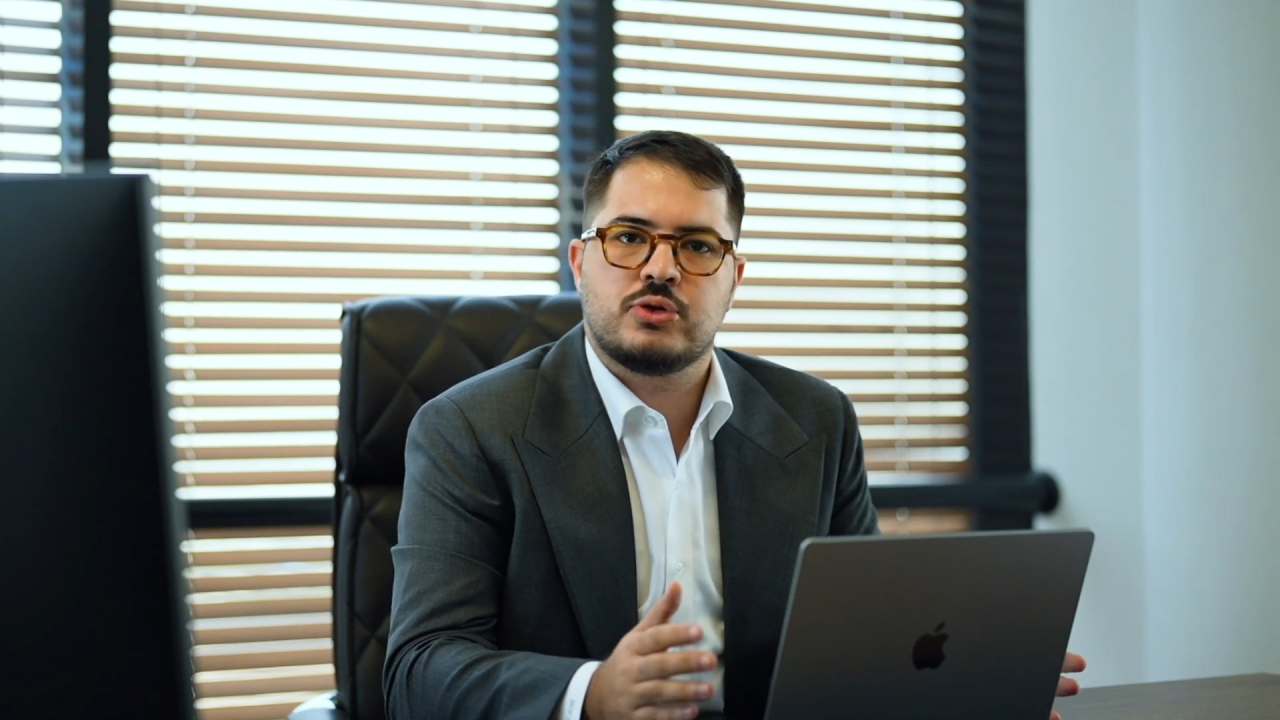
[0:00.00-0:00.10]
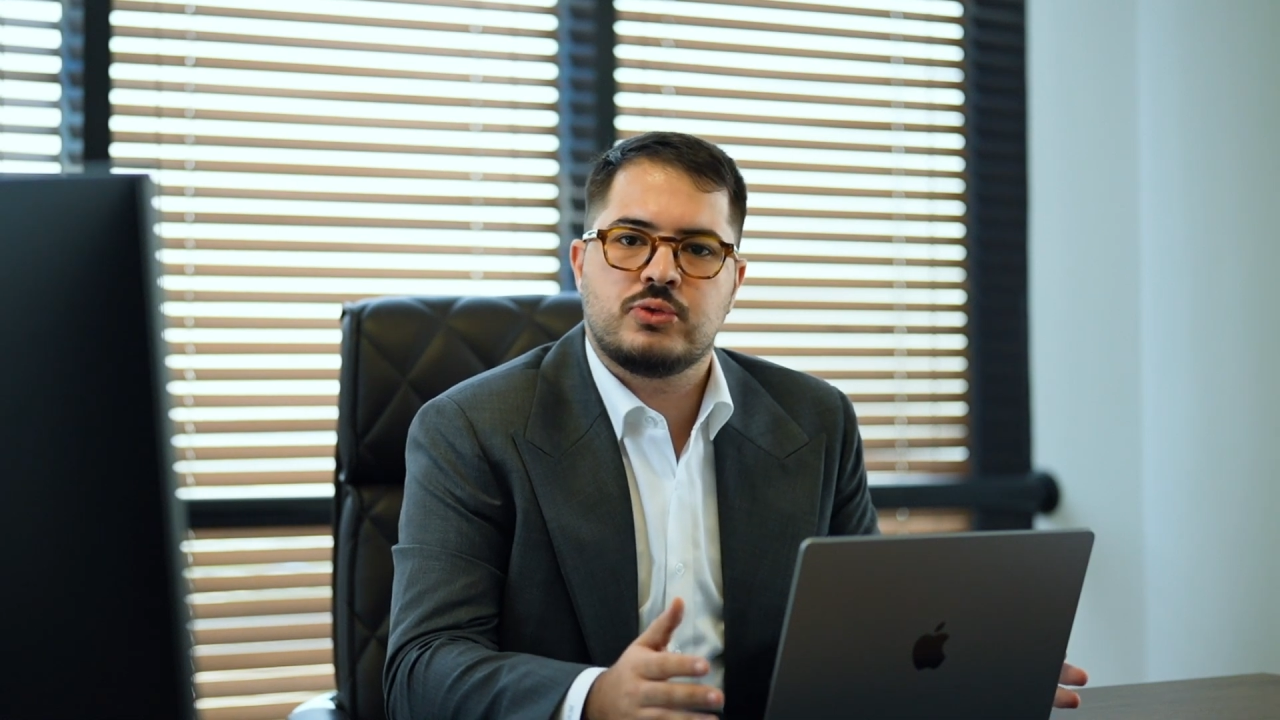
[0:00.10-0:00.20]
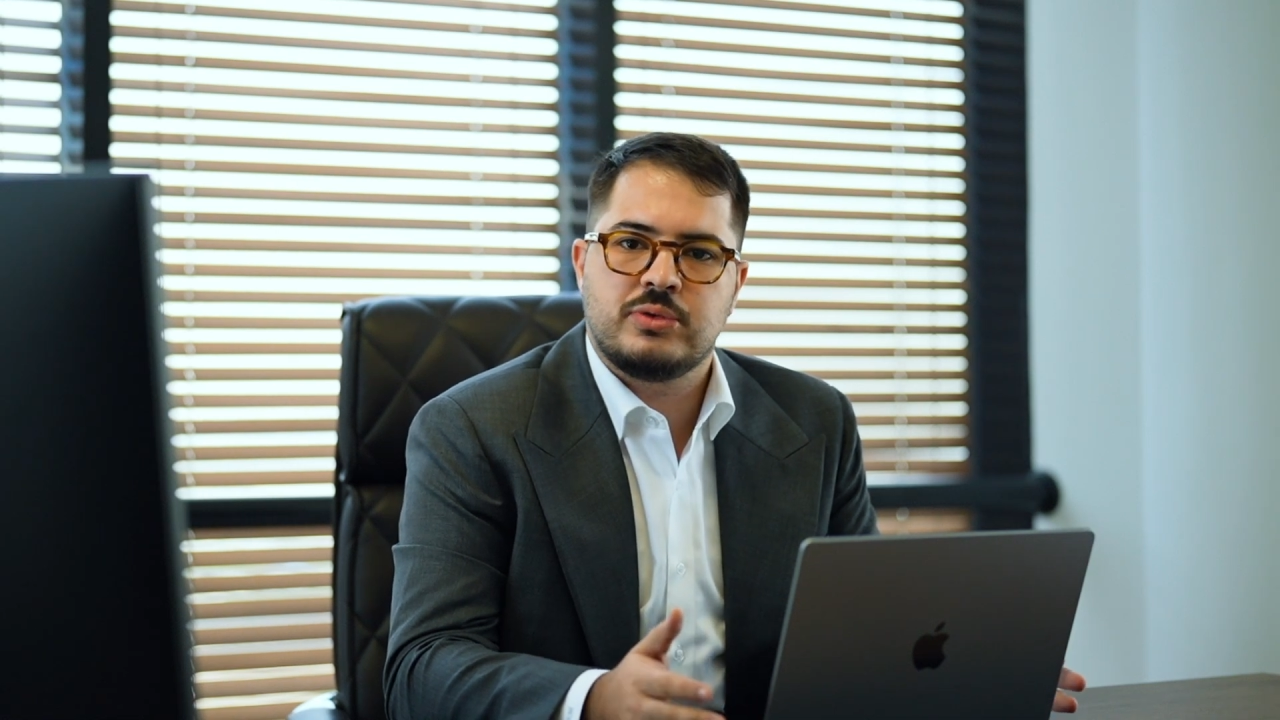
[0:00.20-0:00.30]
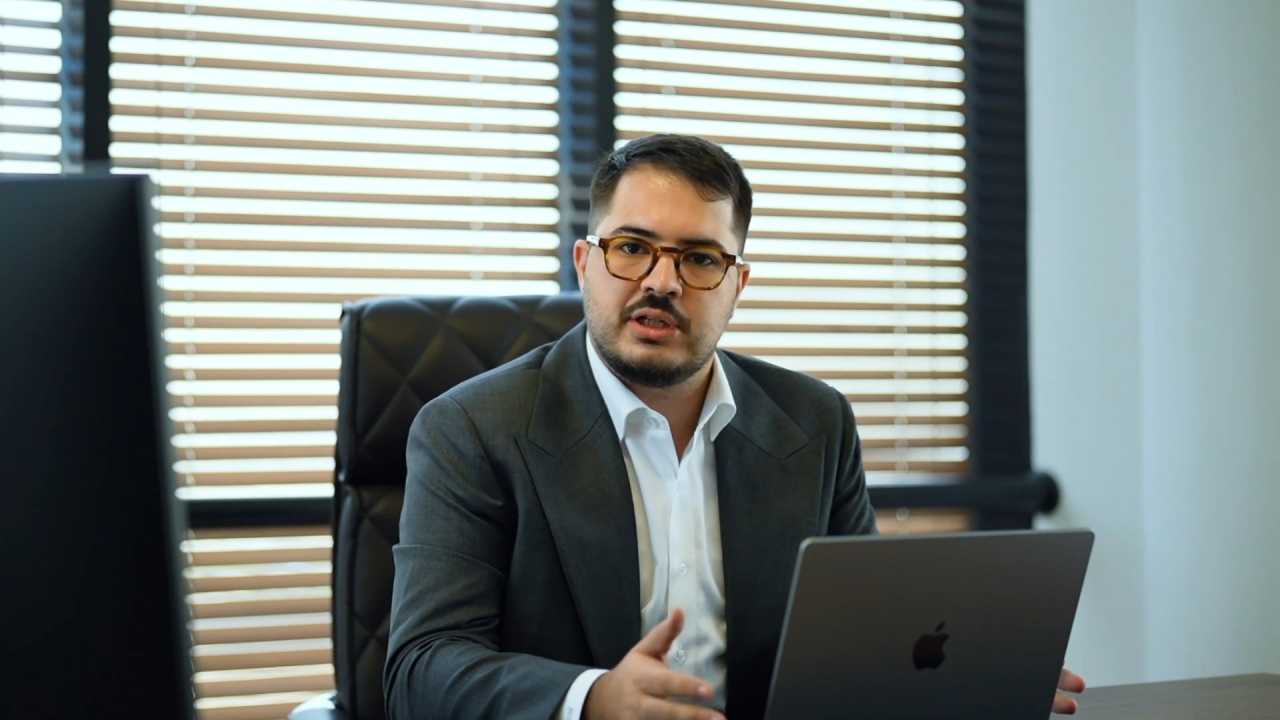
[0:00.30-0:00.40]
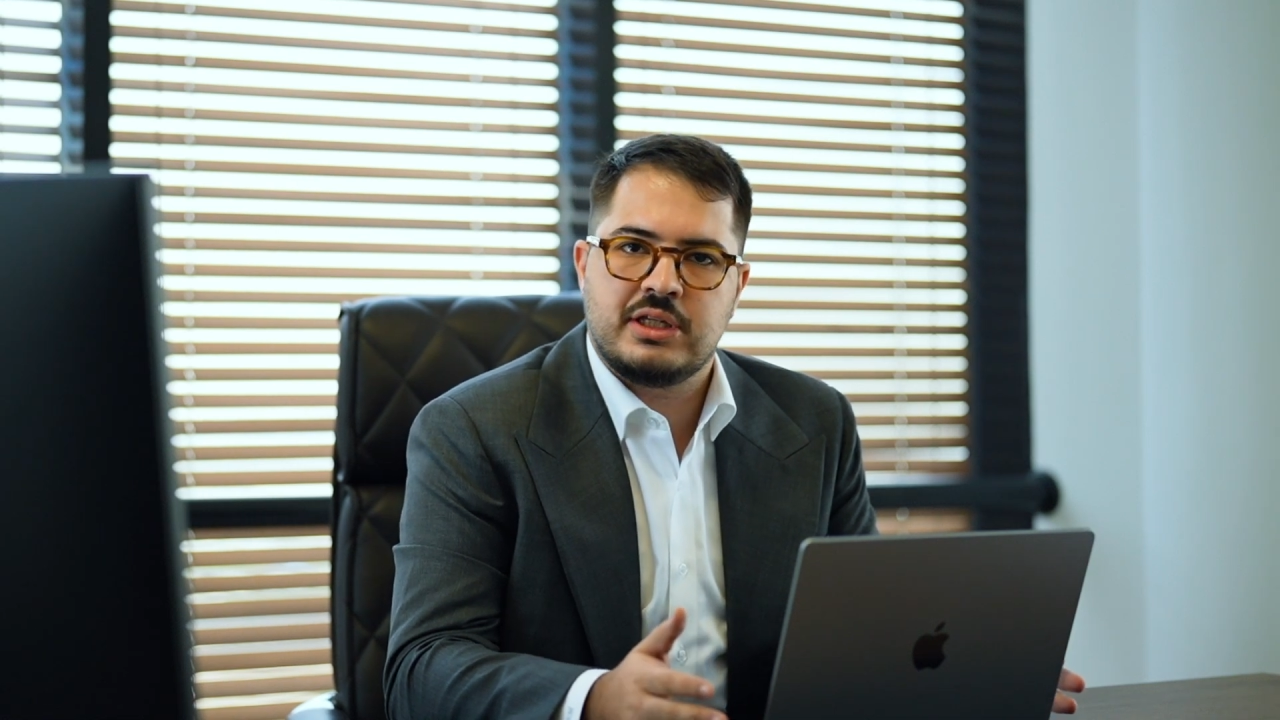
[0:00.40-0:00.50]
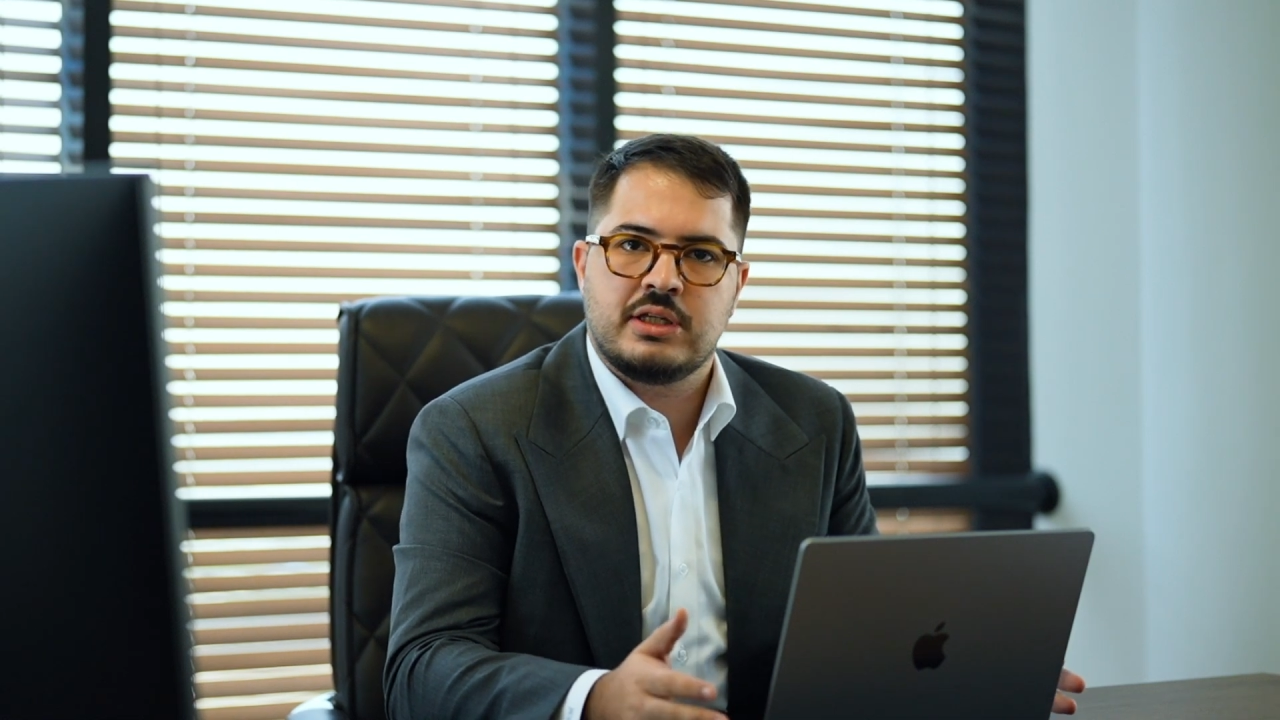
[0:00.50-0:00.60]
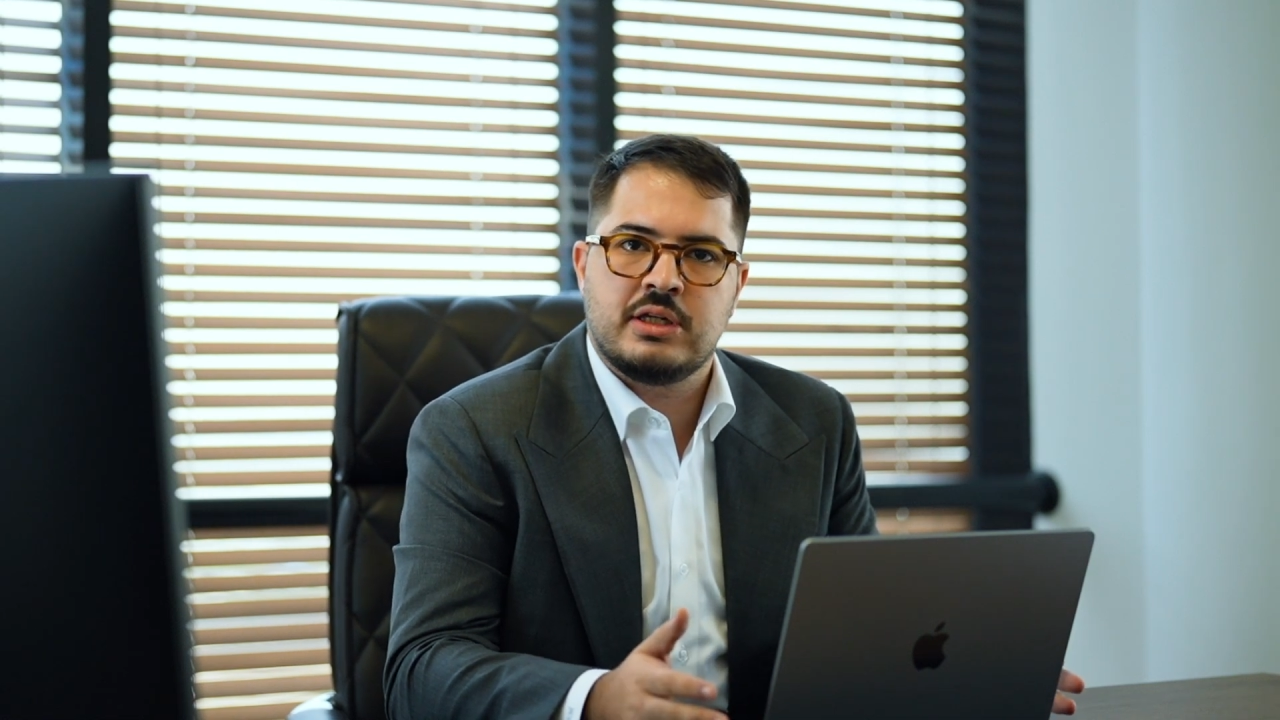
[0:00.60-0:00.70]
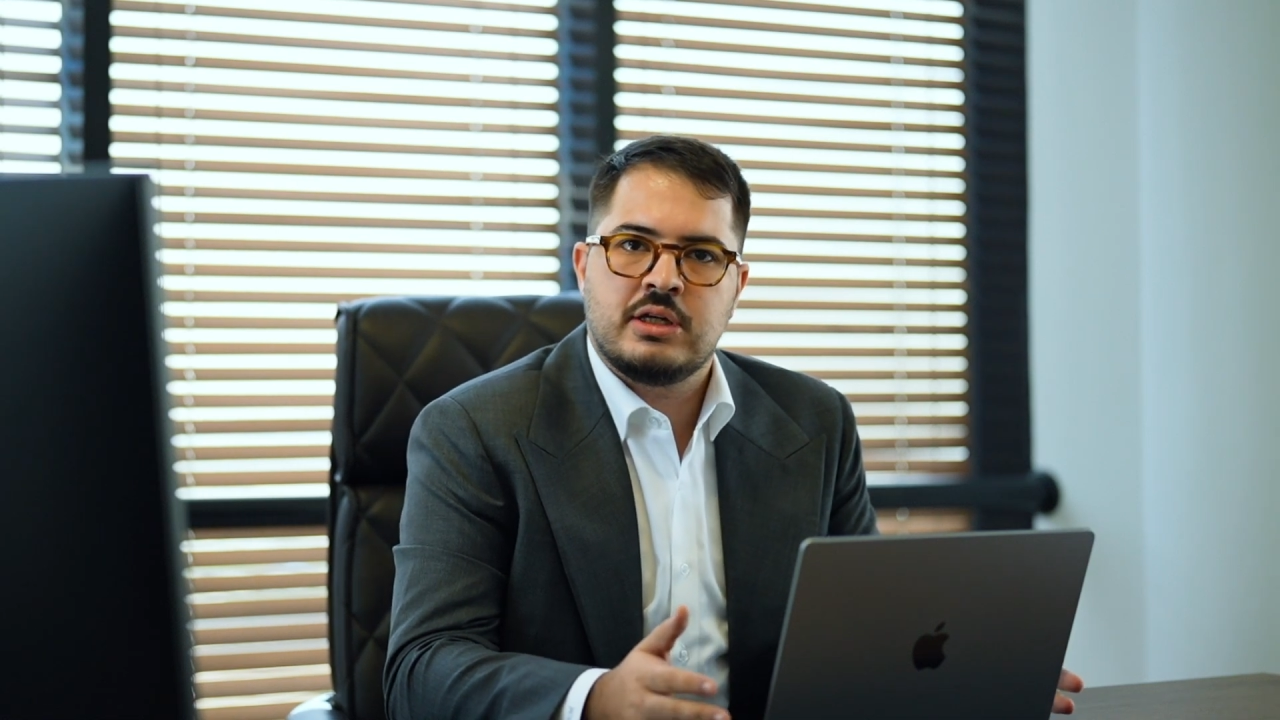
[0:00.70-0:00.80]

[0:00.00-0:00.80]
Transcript: only